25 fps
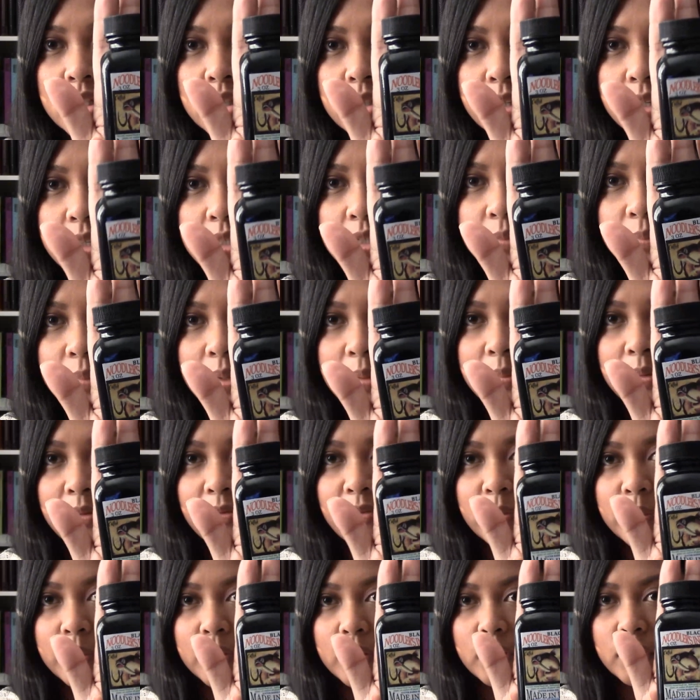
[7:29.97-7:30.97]
You guys are maybe
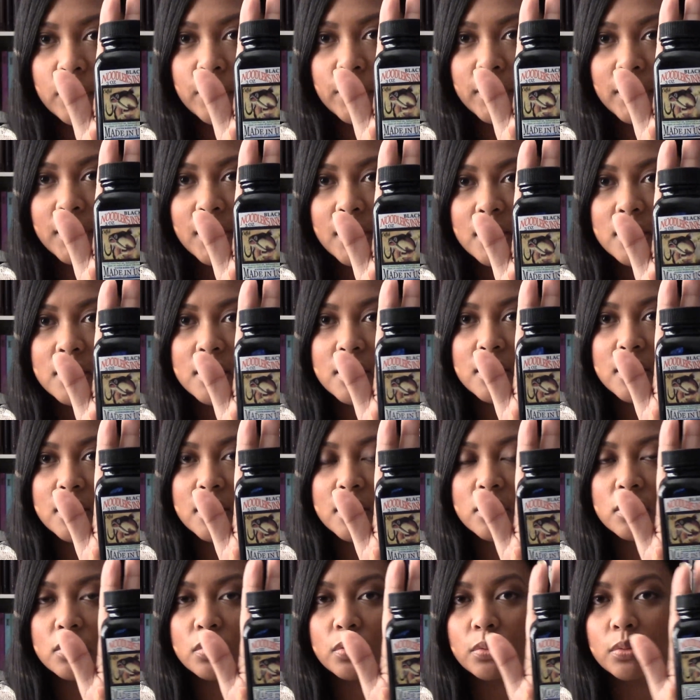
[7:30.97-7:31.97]
familiar with this. This
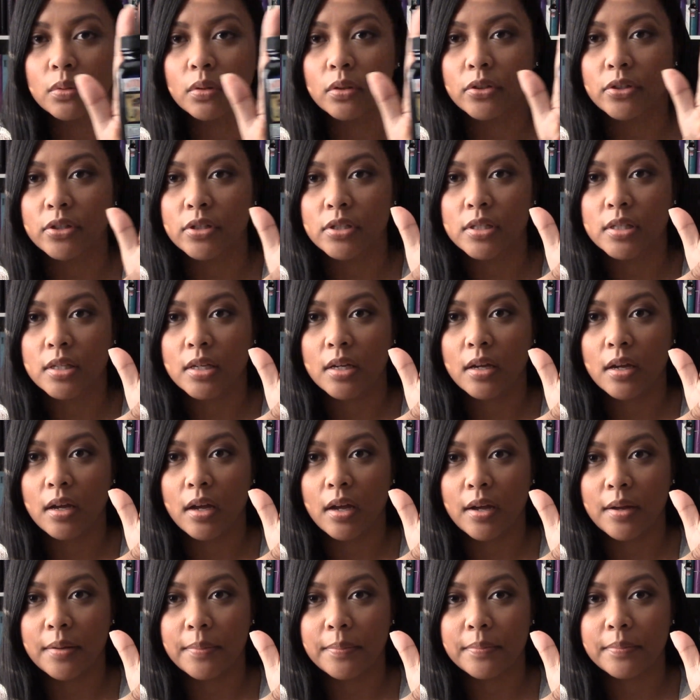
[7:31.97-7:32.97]
is Noodler's
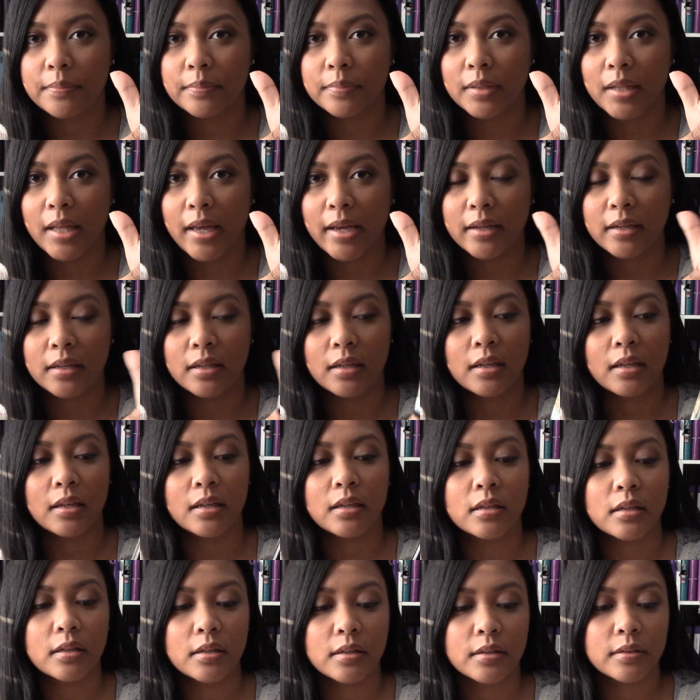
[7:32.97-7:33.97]
black
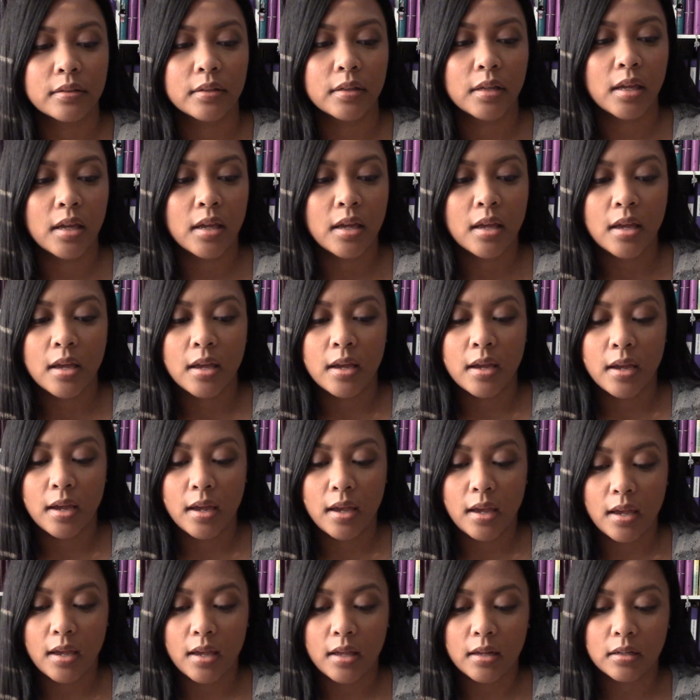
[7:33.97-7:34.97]
ink,
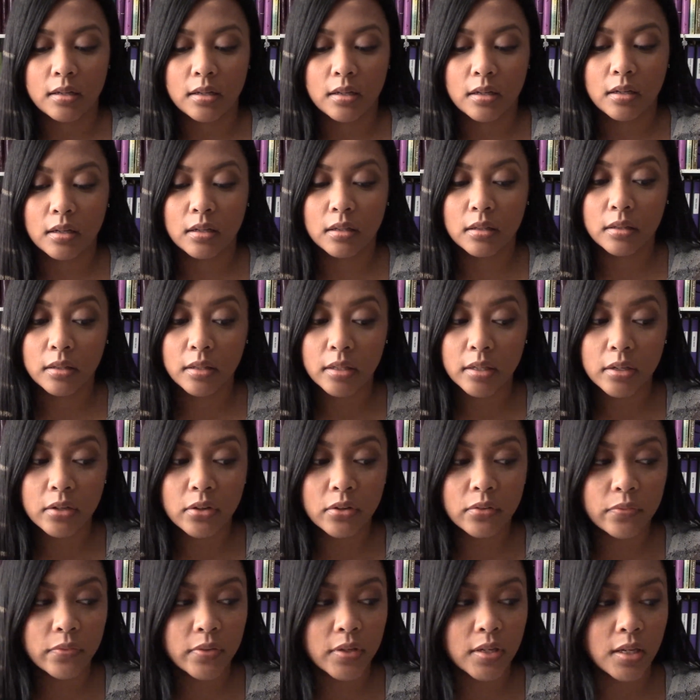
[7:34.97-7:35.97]
and
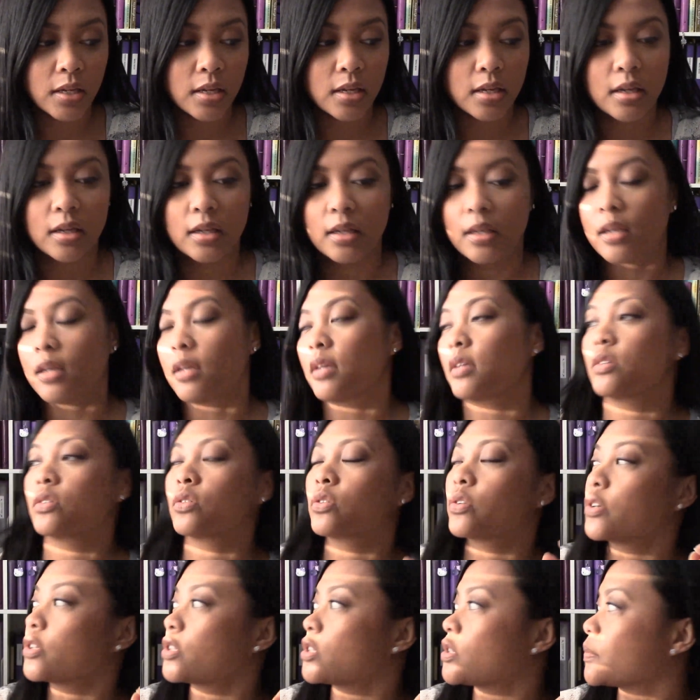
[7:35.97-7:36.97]
calligraphy ink is
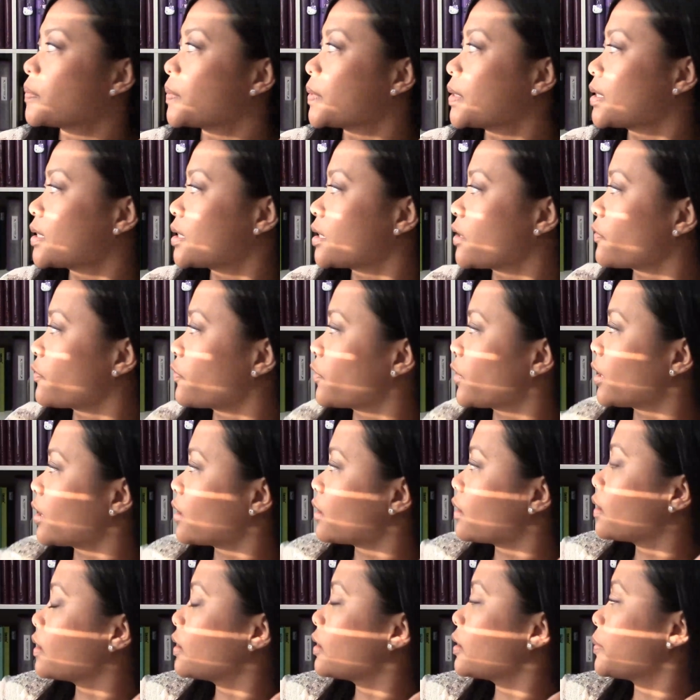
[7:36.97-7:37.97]
going to be different.
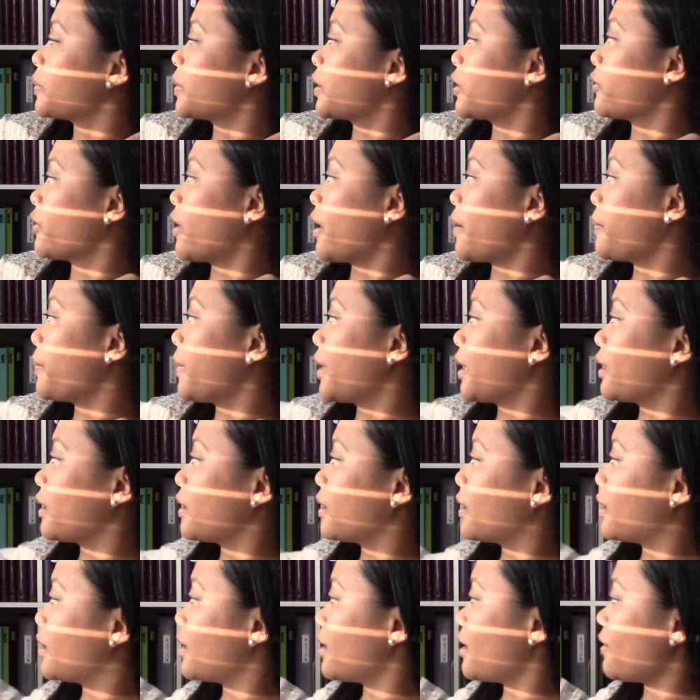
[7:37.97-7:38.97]
Let me grab my
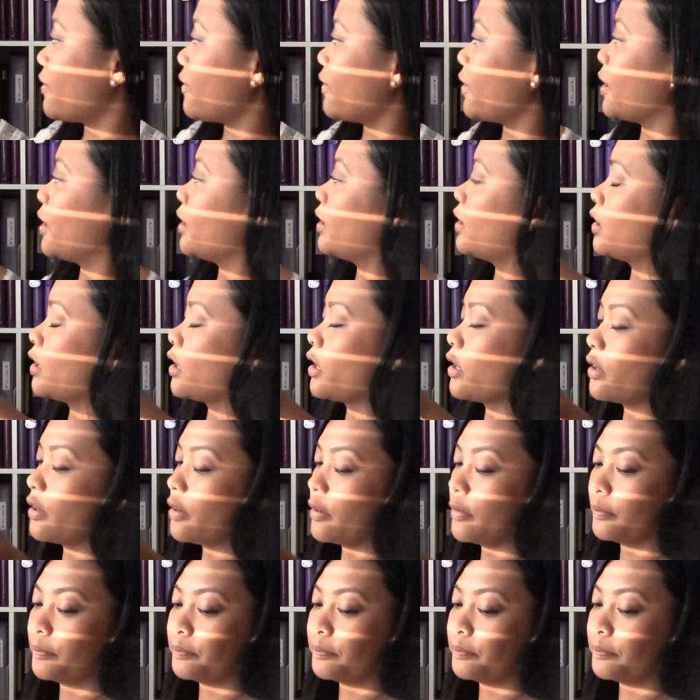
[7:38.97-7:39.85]
kit right here.